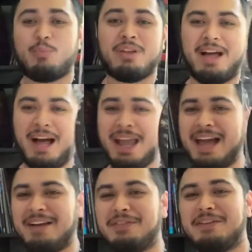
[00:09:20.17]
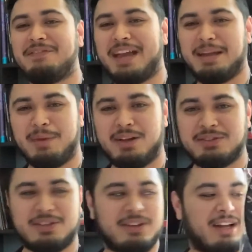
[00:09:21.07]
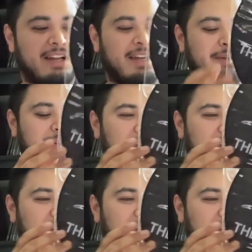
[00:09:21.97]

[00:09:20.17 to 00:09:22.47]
I have The Fame Monster on